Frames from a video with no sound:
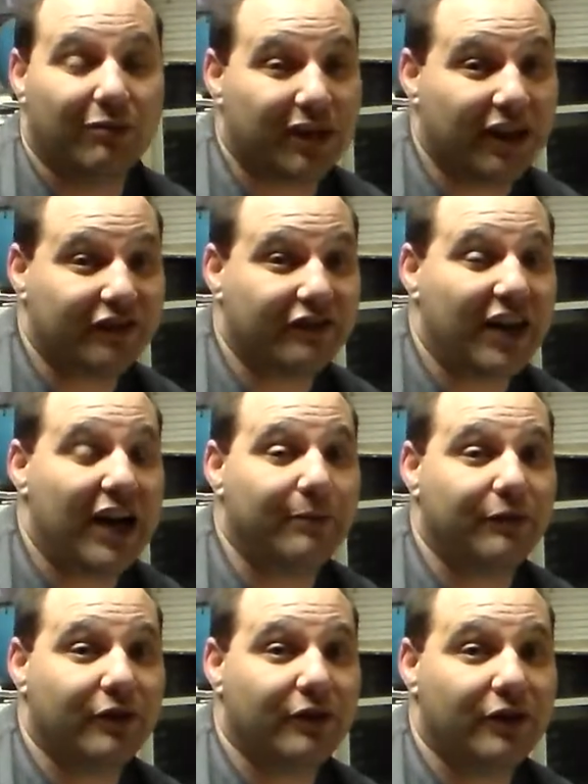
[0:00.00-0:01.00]
But I
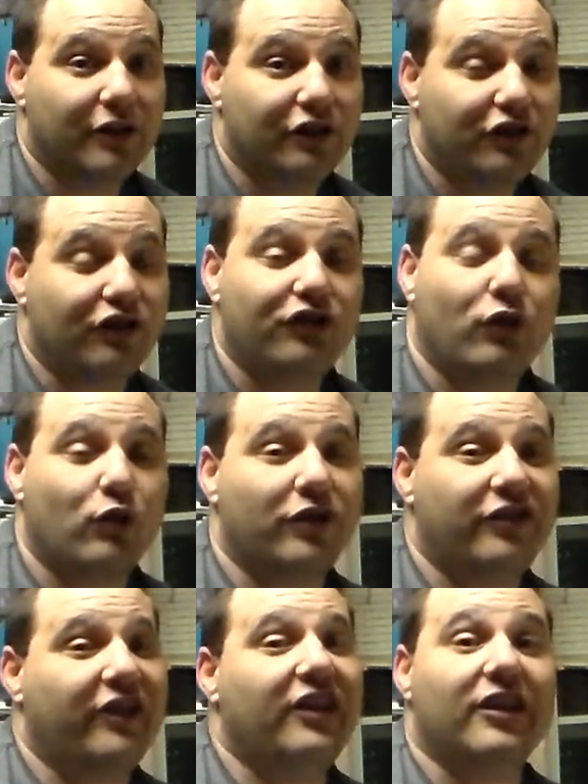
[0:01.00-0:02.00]
stopped just short
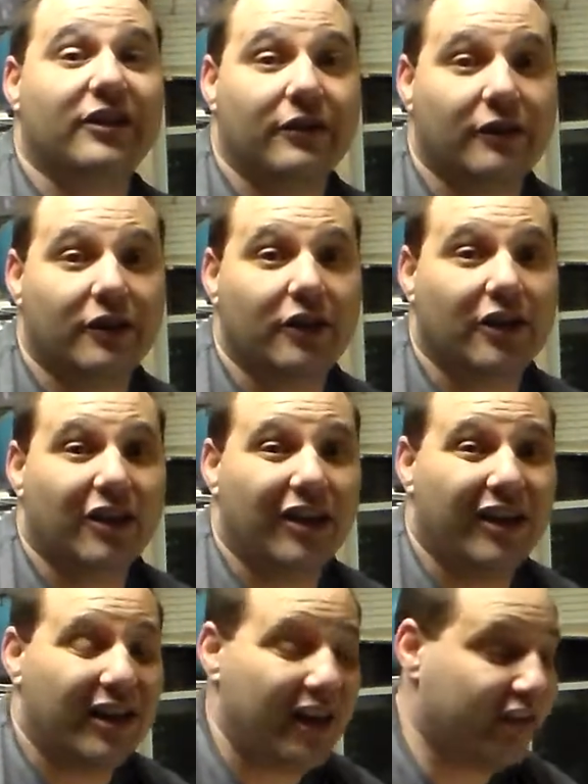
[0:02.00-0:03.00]
of 10.
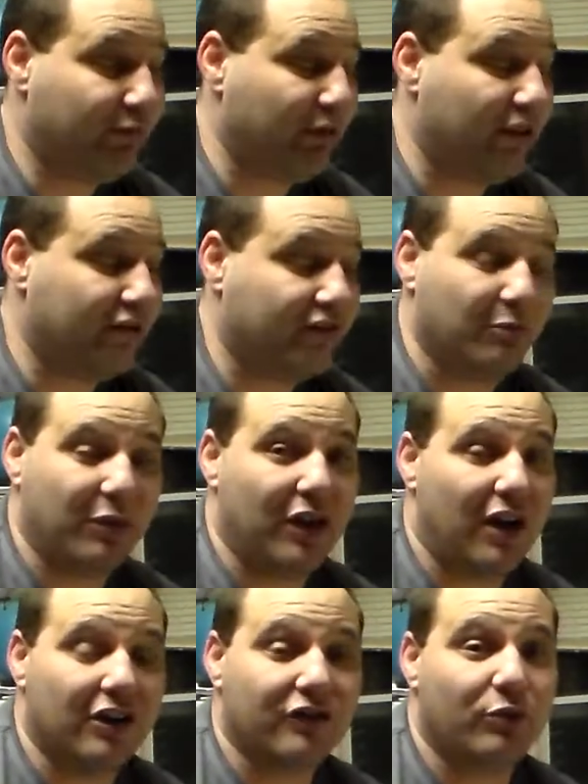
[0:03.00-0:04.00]
And that's because, to be
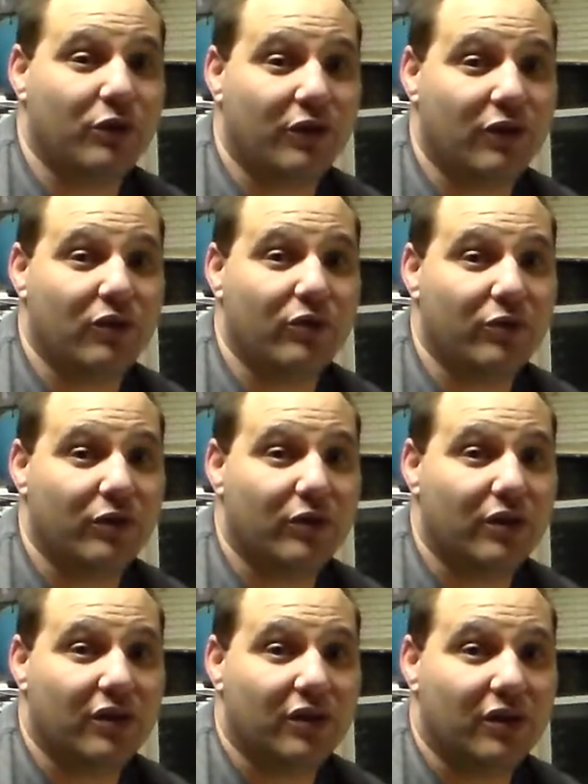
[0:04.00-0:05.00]
honest with you,
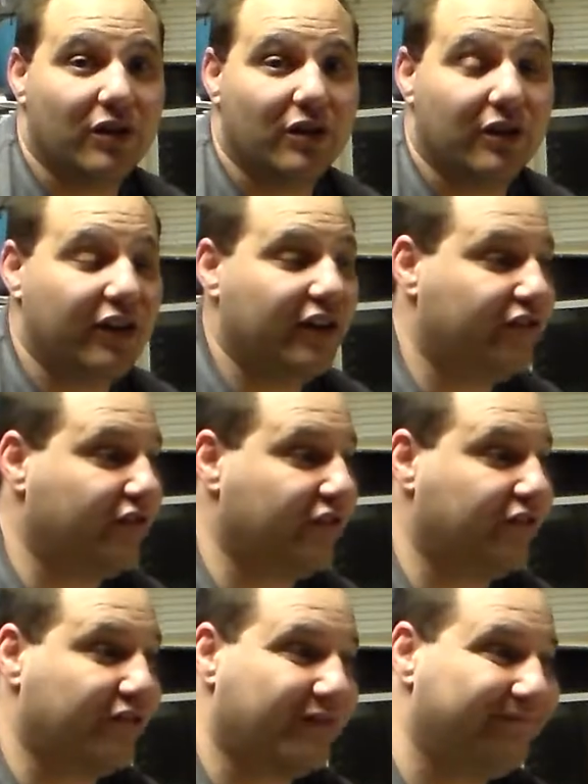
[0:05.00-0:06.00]

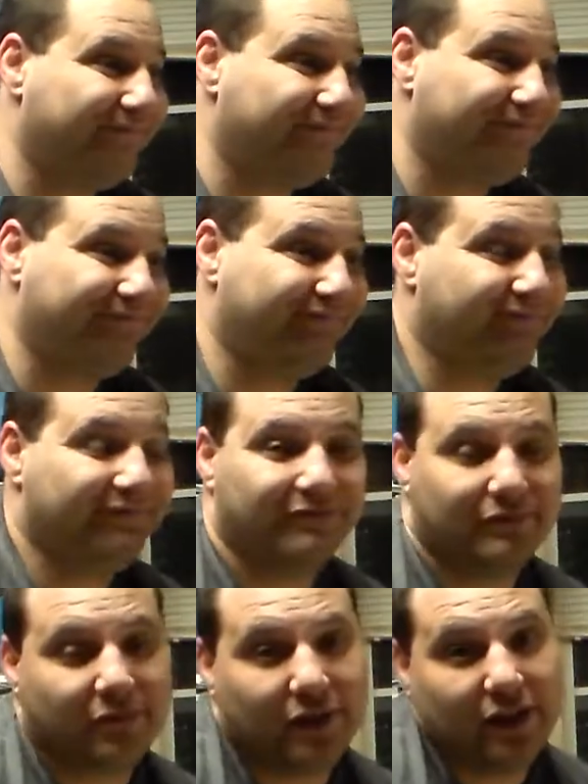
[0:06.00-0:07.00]
it
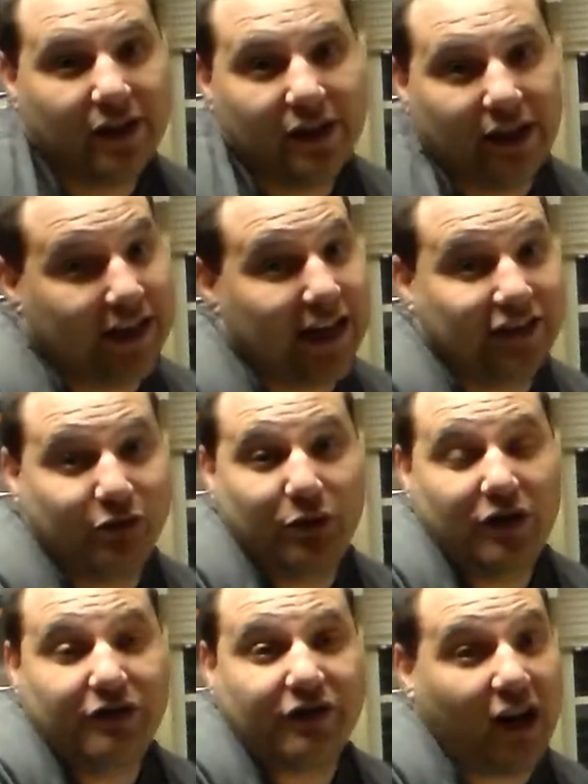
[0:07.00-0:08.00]
got to
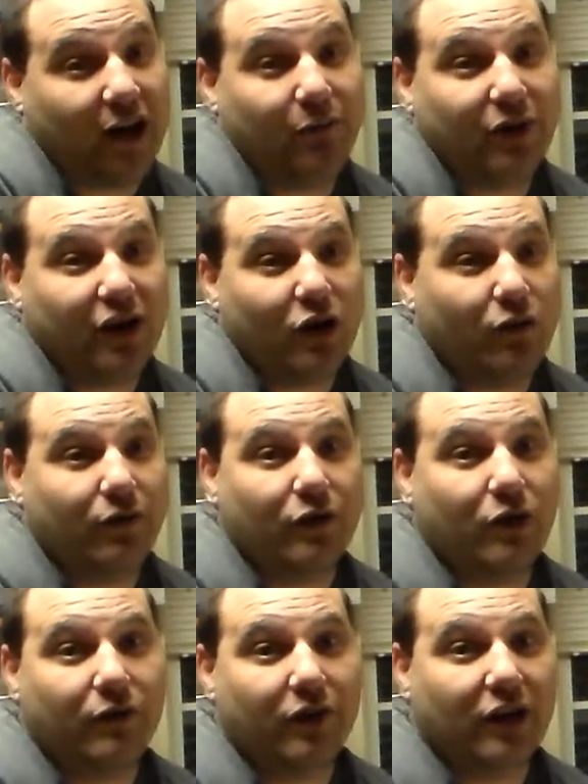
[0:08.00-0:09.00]
be the same thing over
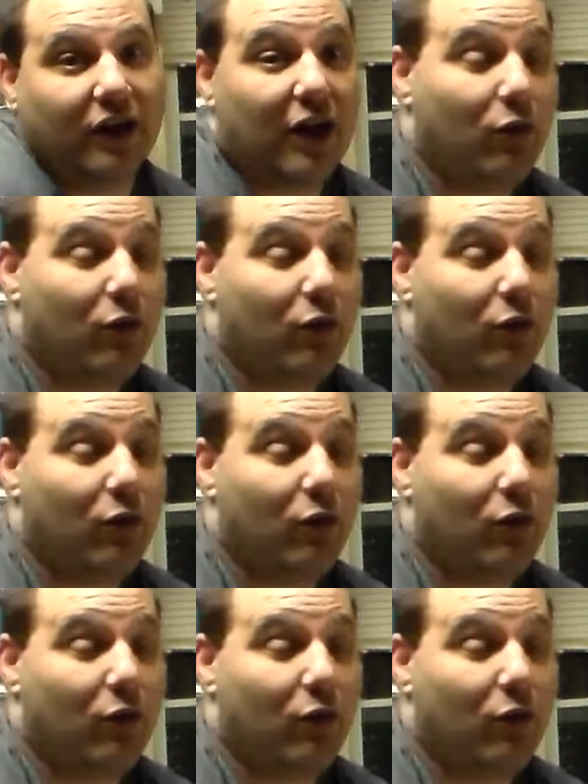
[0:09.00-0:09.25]
and over again.